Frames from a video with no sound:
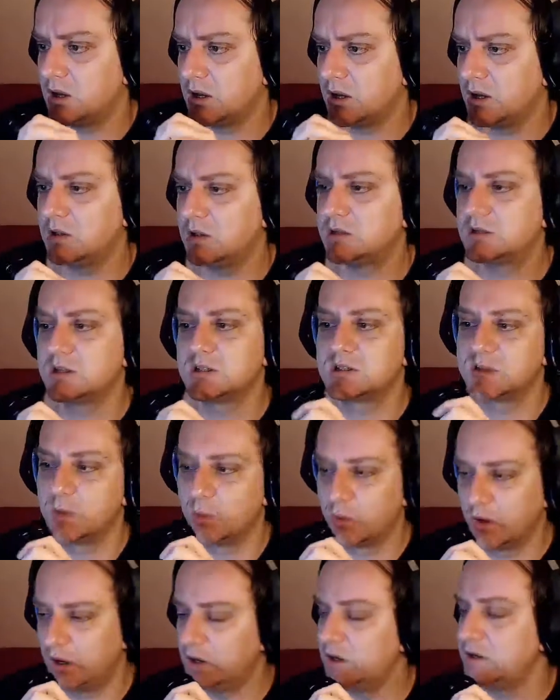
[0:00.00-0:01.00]
It is a
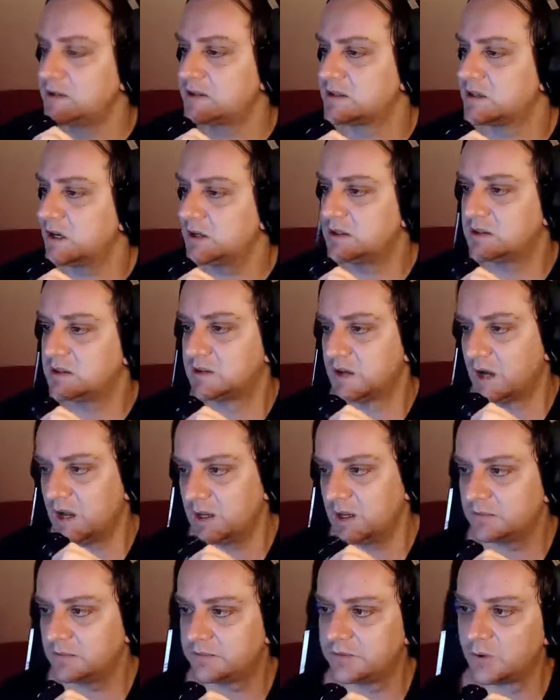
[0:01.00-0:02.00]
very sad
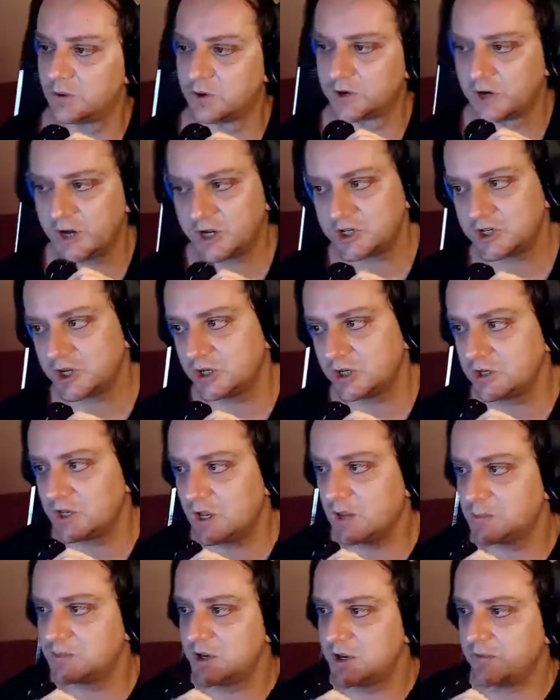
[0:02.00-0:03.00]
time for Russian
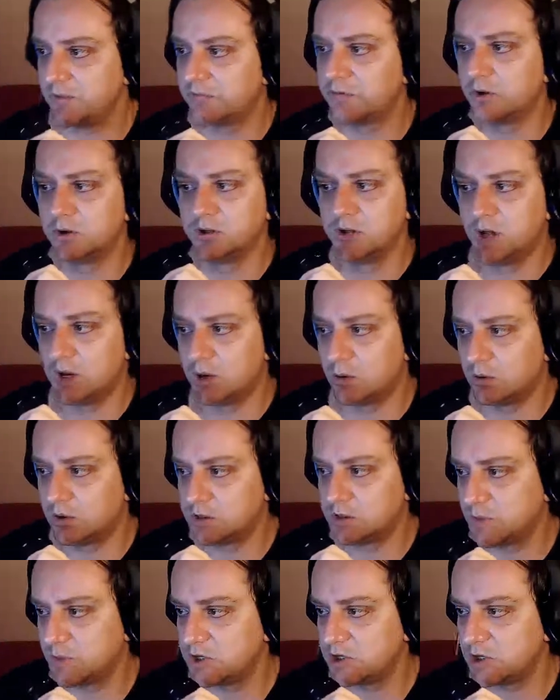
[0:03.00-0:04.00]
game dev for now,
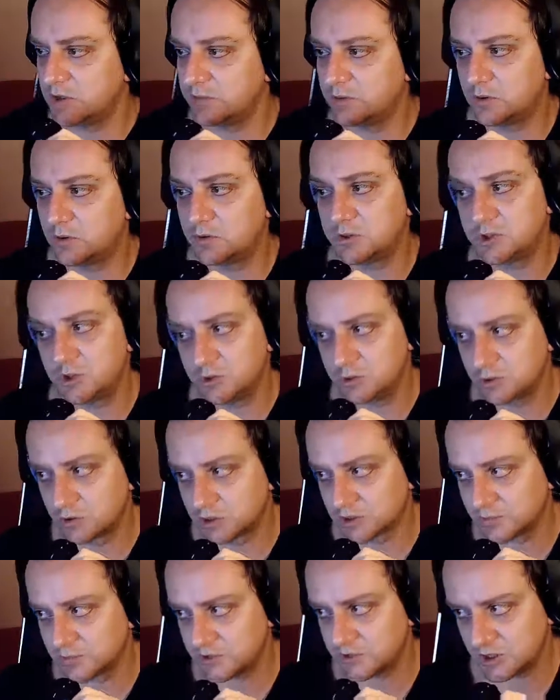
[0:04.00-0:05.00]
especially for a
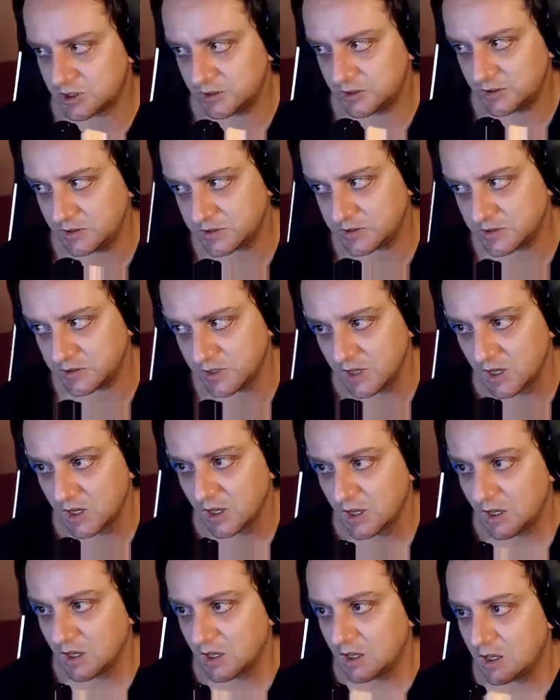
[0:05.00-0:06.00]
junior specialist.
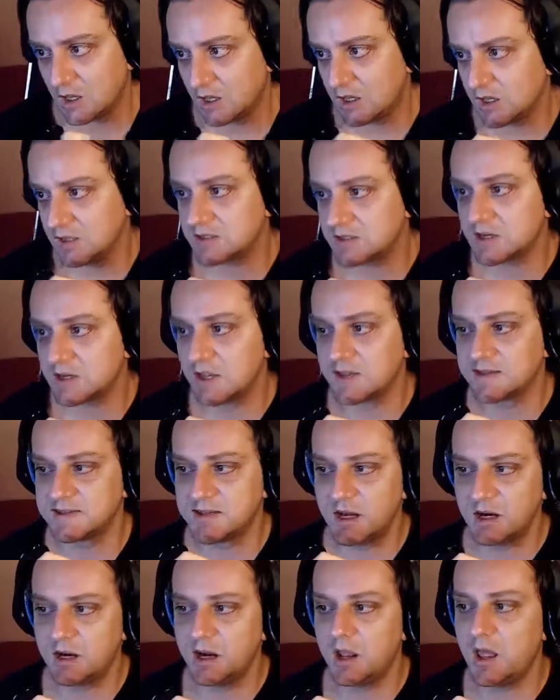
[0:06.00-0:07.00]
Is
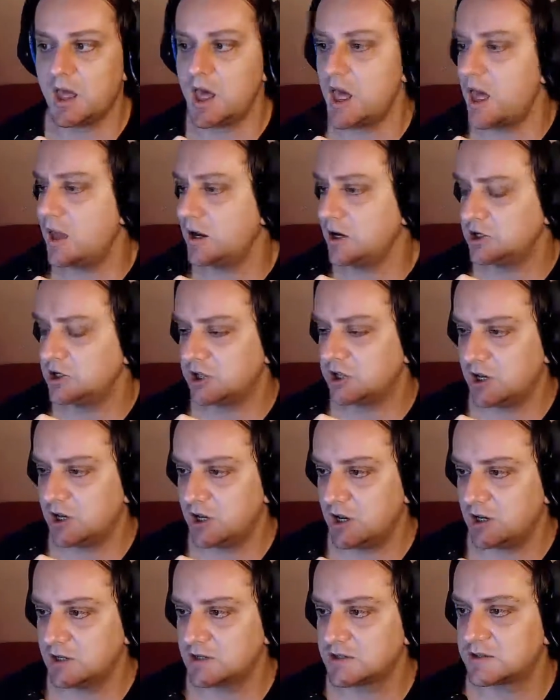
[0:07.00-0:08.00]
there any
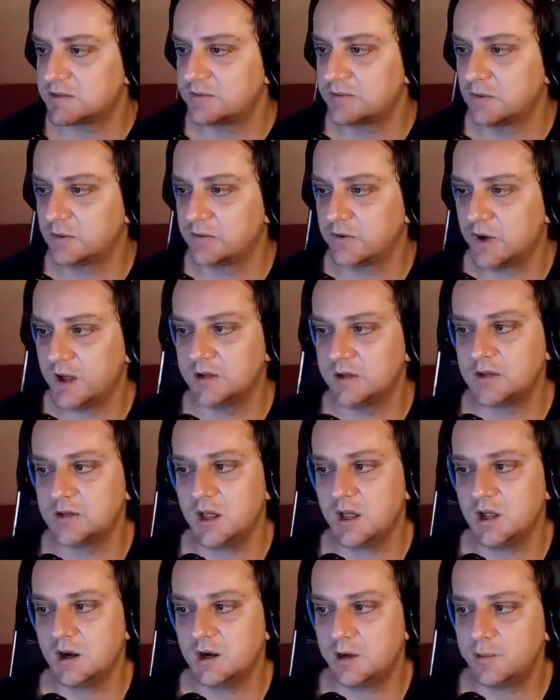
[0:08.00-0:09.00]
chance for
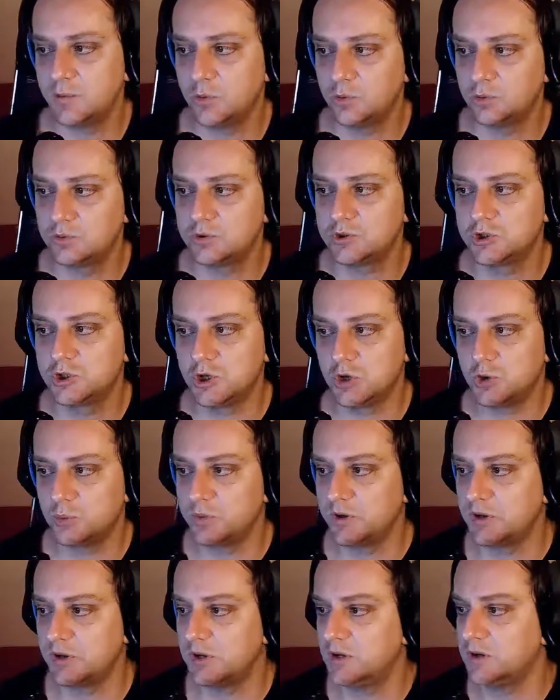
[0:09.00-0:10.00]
find a remote
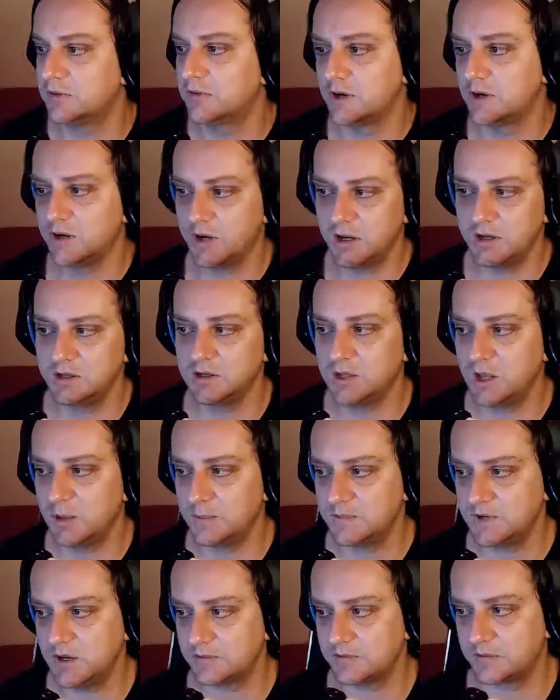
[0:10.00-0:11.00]
job in foreign
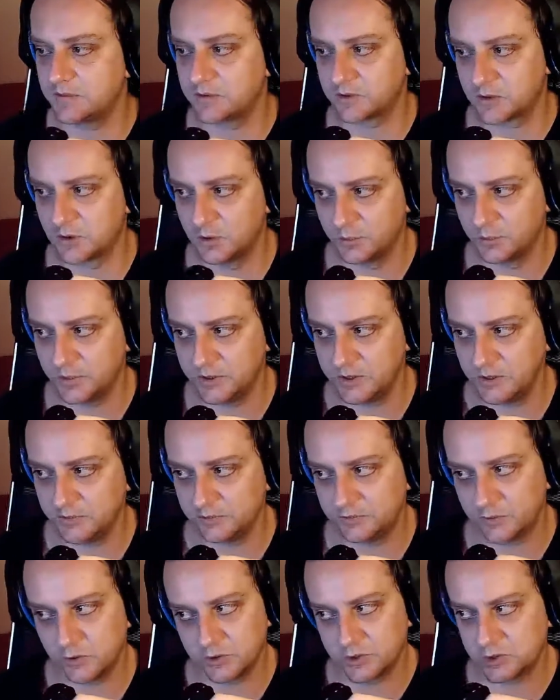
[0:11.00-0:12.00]
game dev company
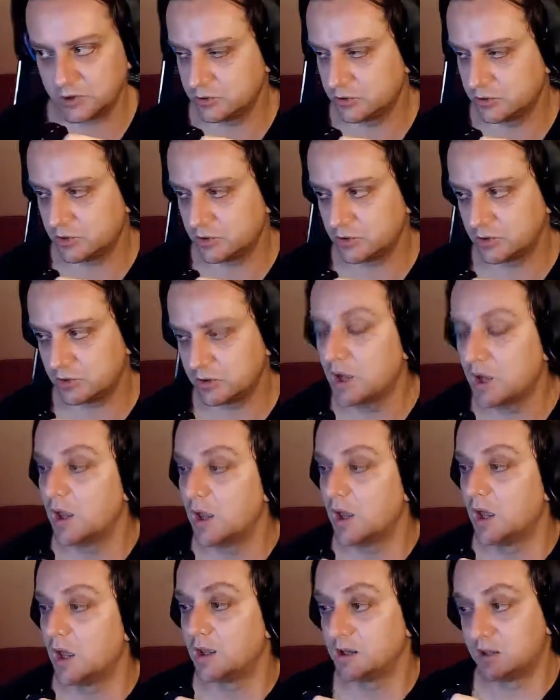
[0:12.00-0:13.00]
for junior
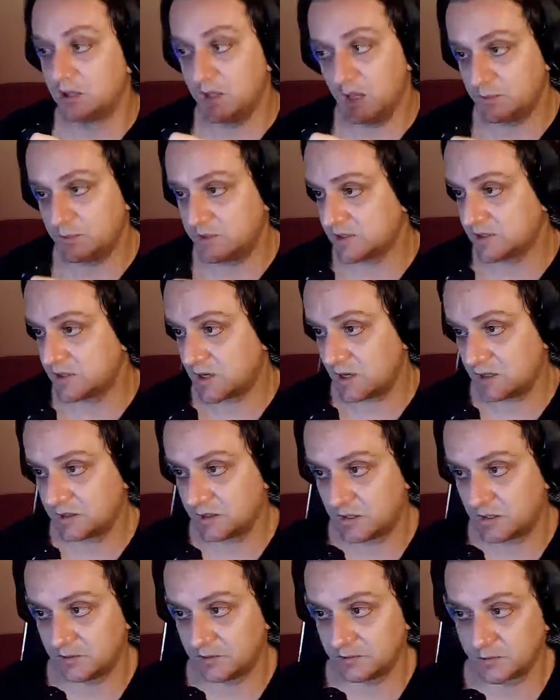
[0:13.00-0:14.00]
game
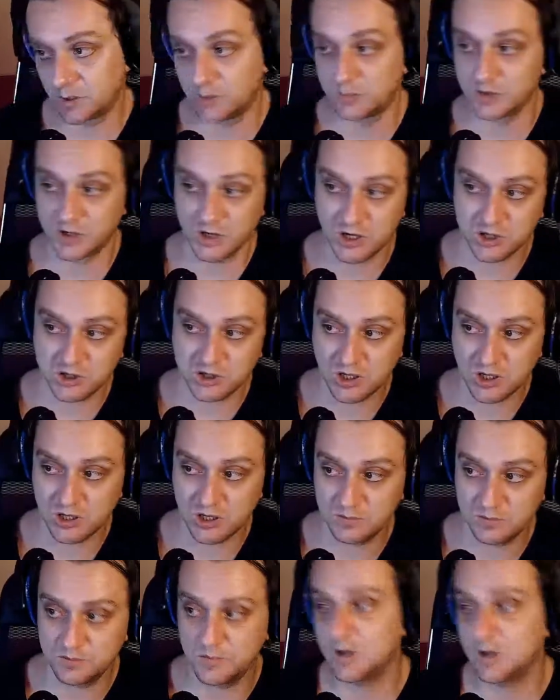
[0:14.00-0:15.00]
designer from
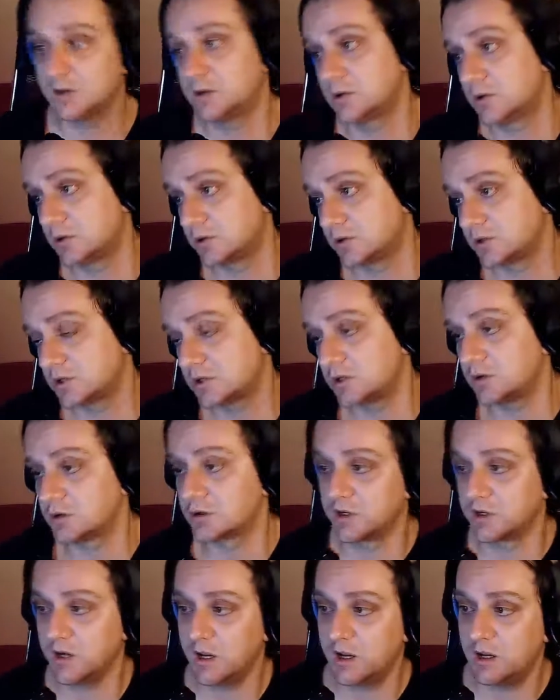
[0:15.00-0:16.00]
Russia, Belarus,
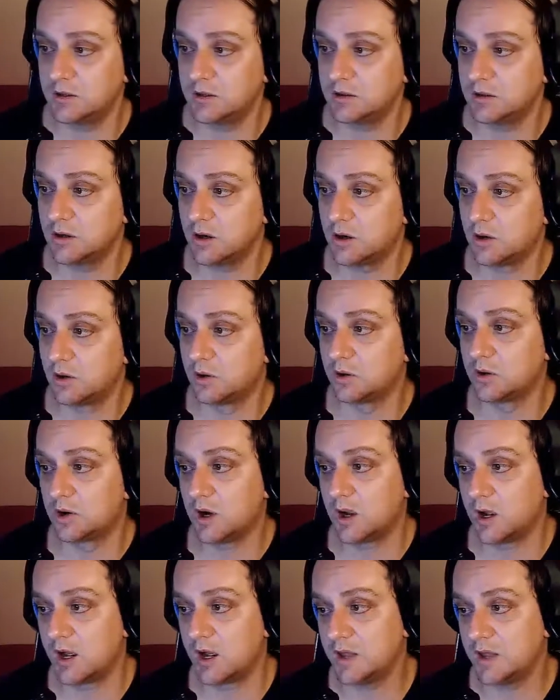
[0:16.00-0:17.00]
Ukraine, or
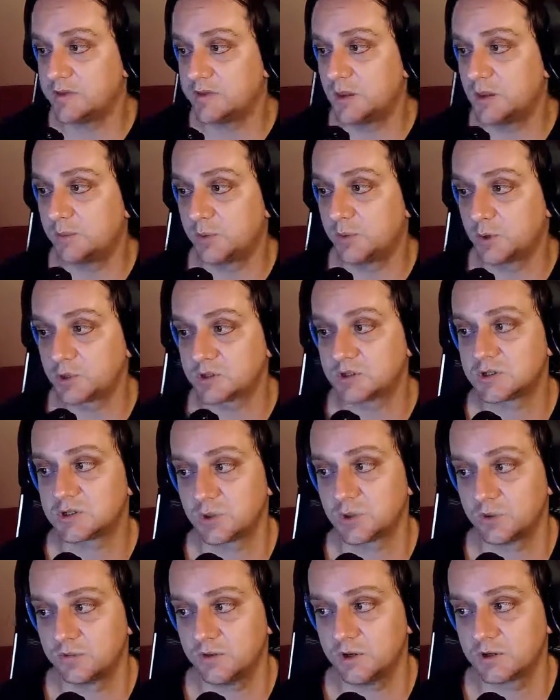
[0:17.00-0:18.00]
other
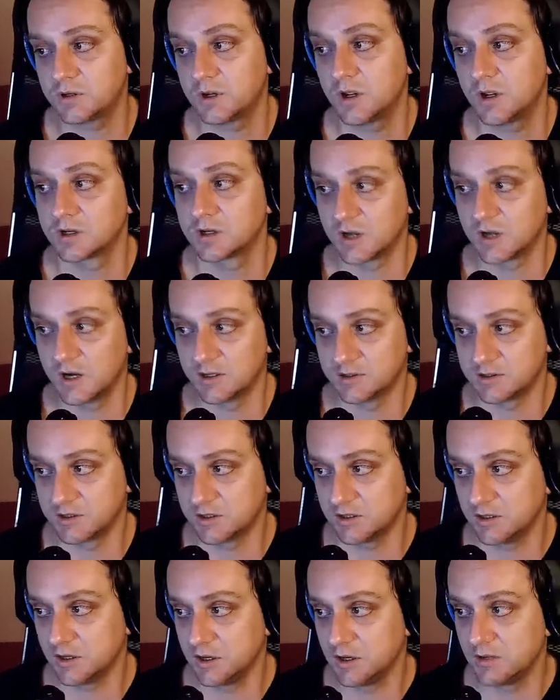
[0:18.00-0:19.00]
post-Soviet
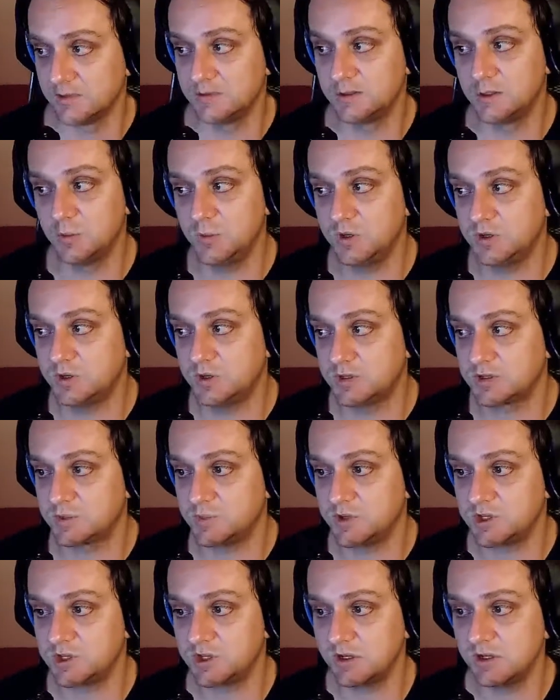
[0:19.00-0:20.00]
country? Do middle
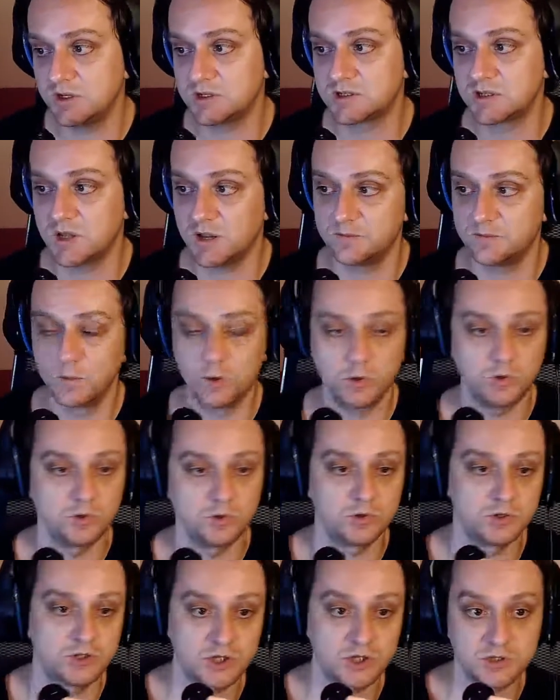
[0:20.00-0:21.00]
specialists have
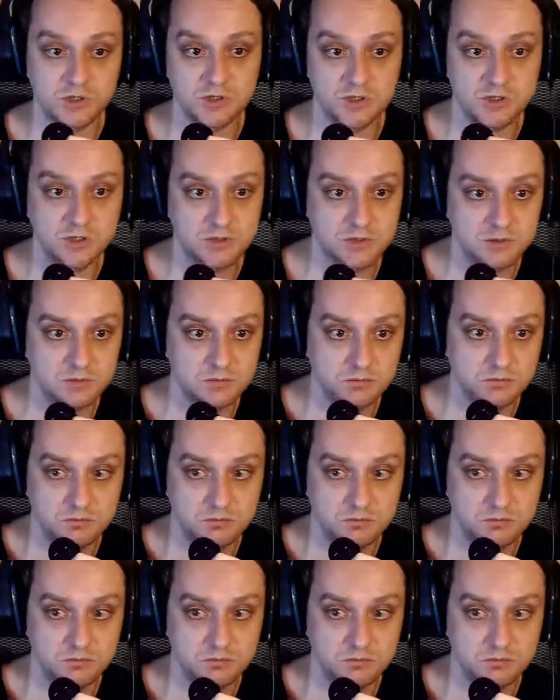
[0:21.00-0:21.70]
more chances?